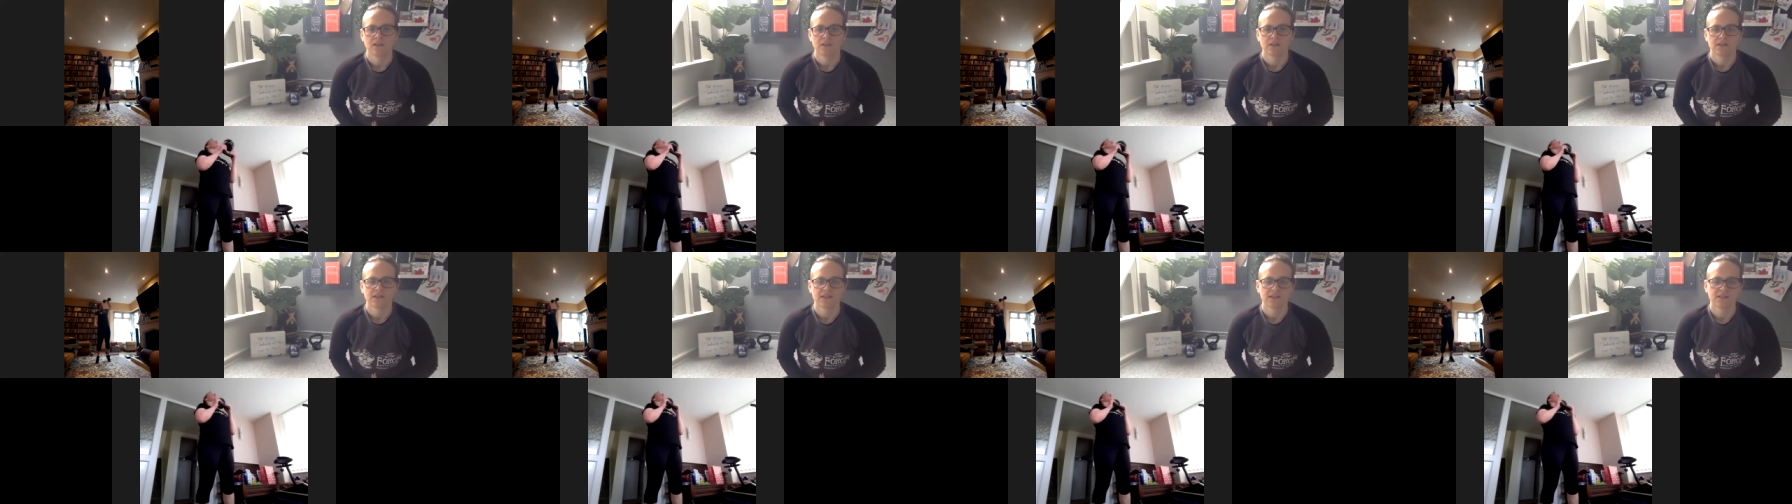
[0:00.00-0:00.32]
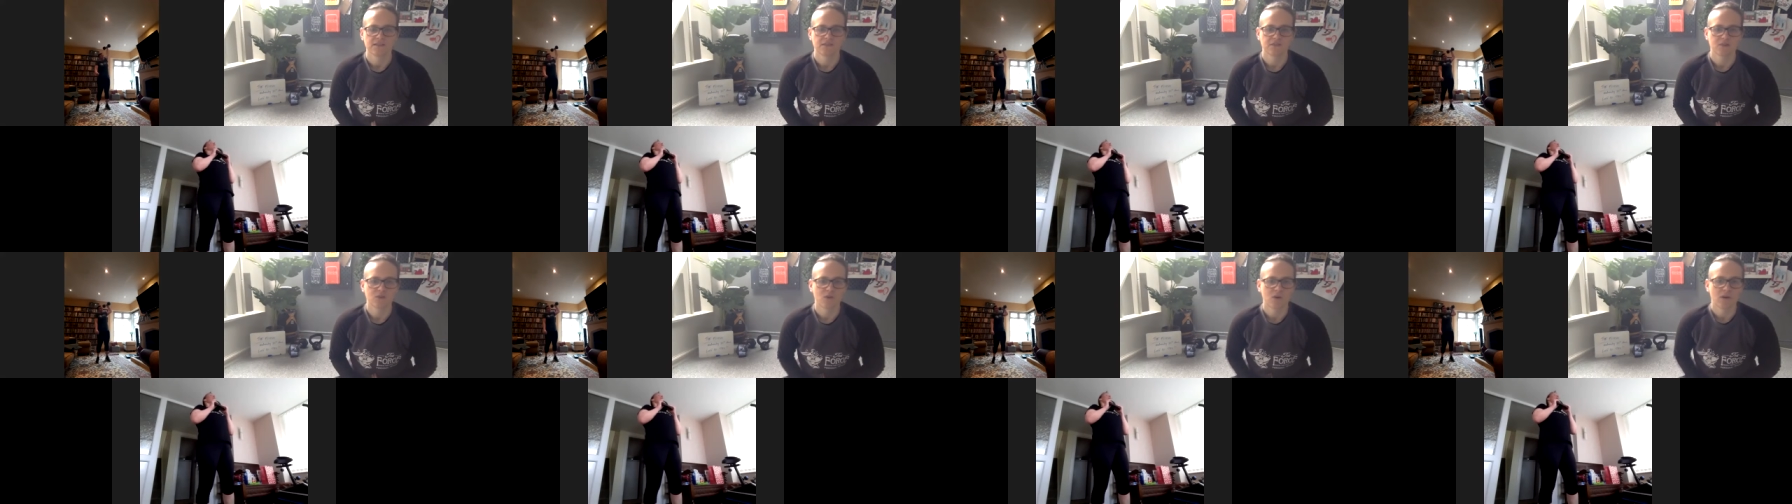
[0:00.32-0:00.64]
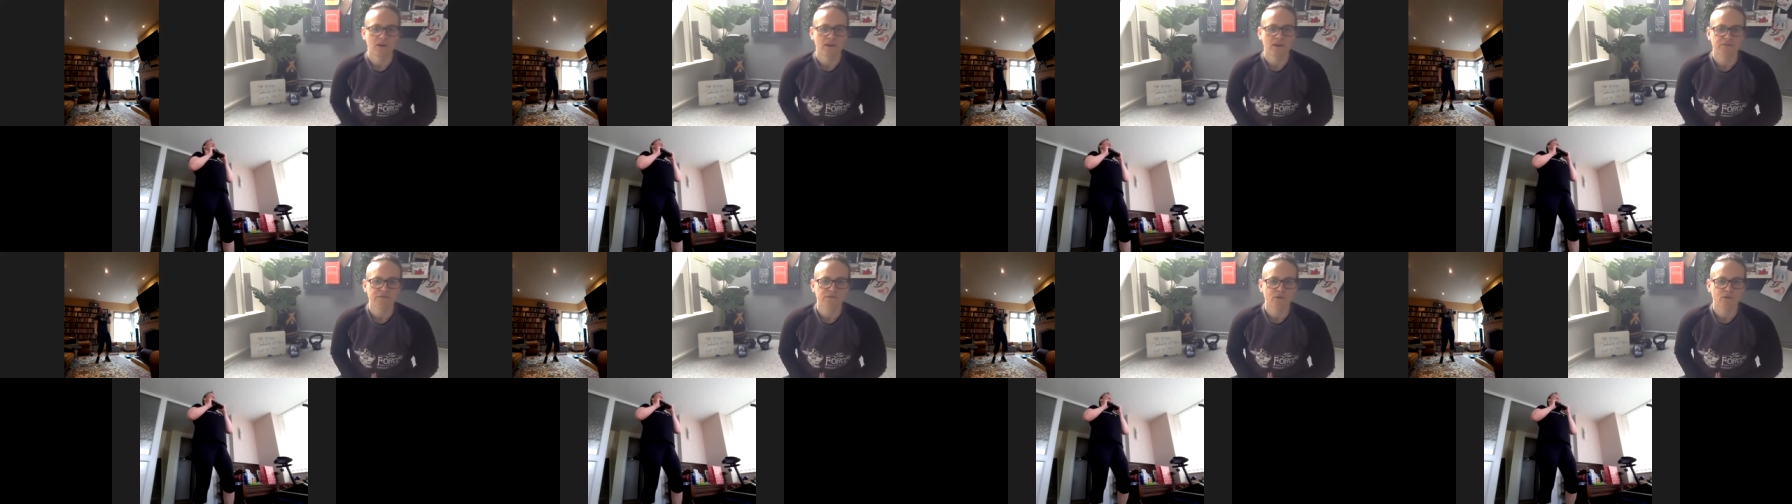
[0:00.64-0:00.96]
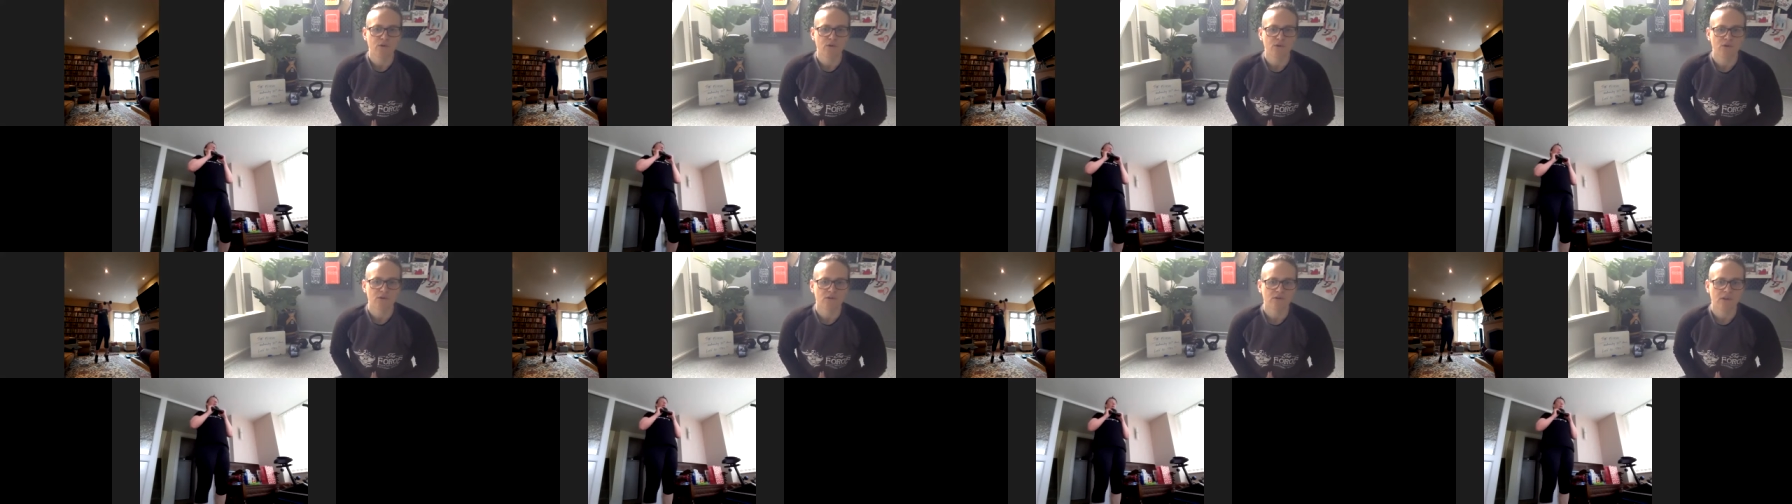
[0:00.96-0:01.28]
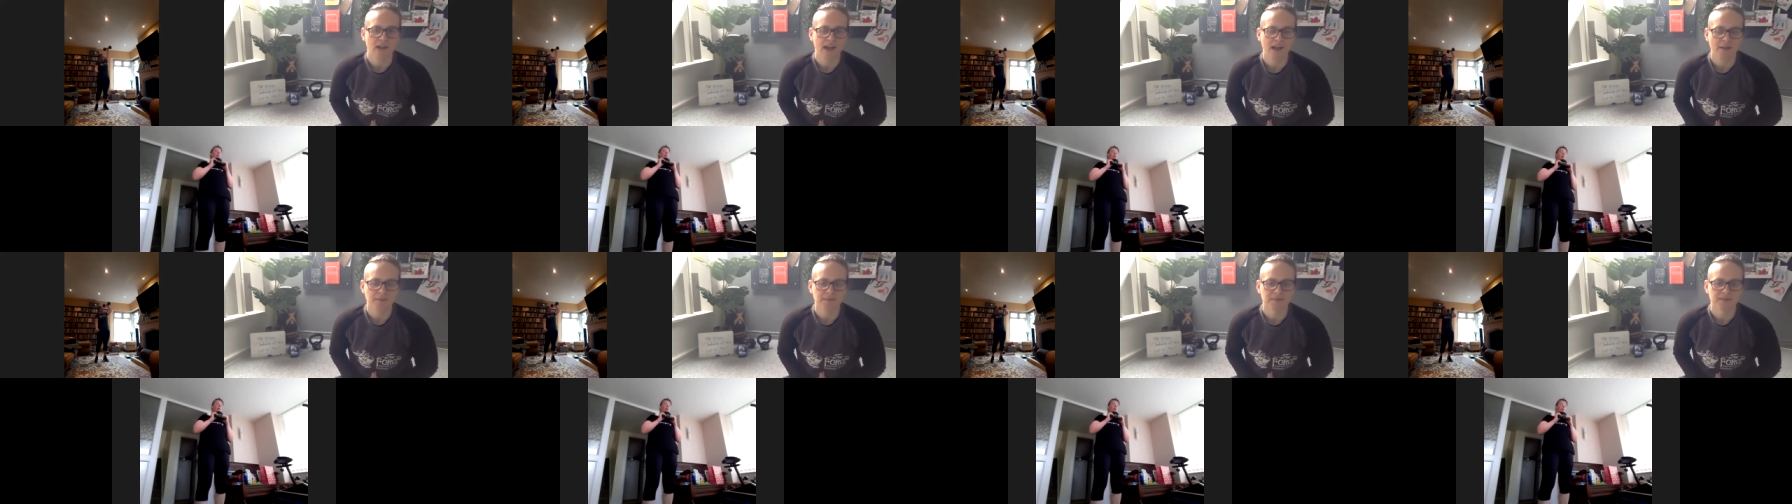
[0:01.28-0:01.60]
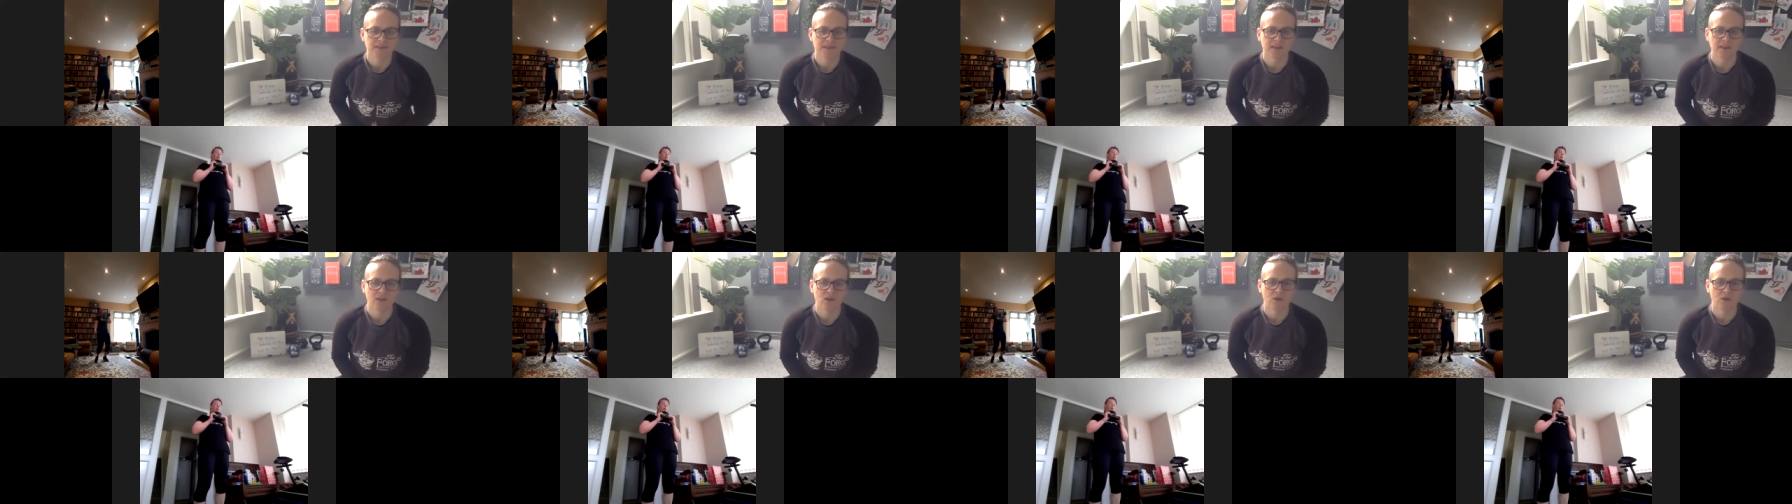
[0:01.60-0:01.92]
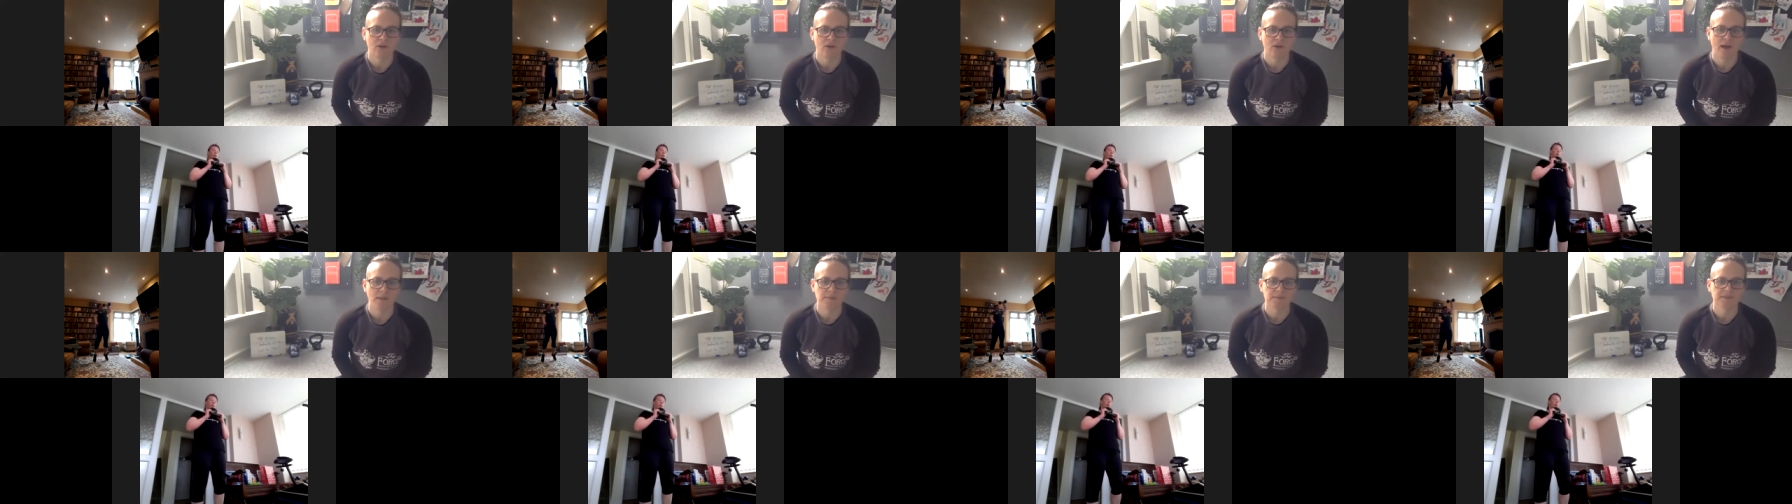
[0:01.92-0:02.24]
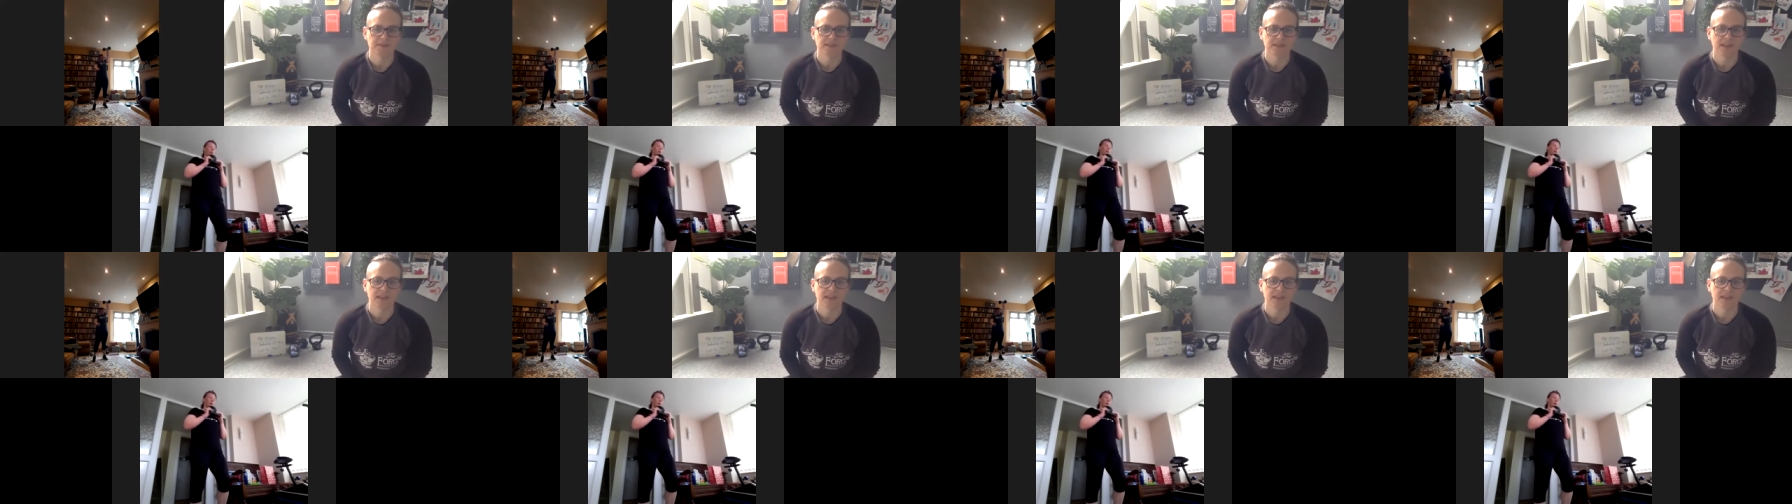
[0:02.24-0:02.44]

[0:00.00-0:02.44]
So you have 24 reps, single reps to